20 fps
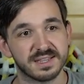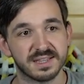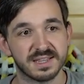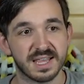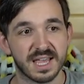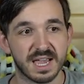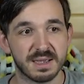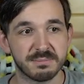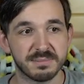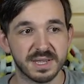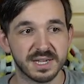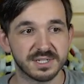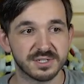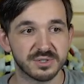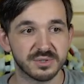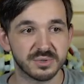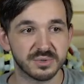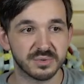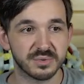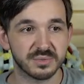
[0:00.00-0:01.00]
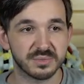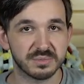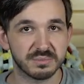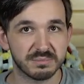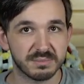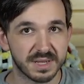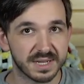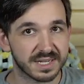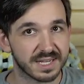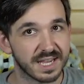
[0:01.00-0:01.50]
that makes you
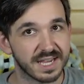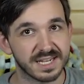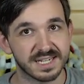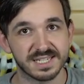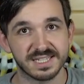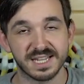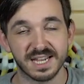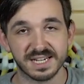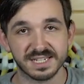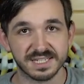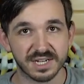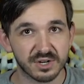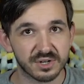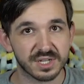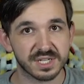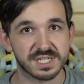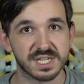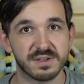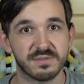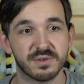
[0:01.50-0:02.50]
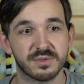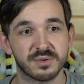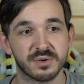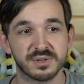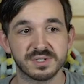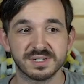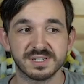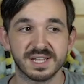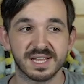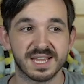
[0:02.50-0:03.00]
make a dexterity saving throw
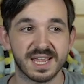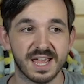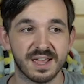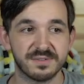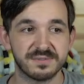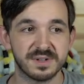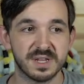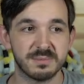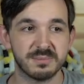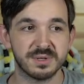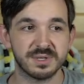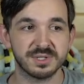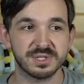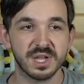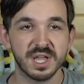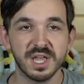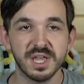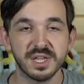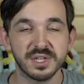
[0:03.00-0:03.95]
to take half damage,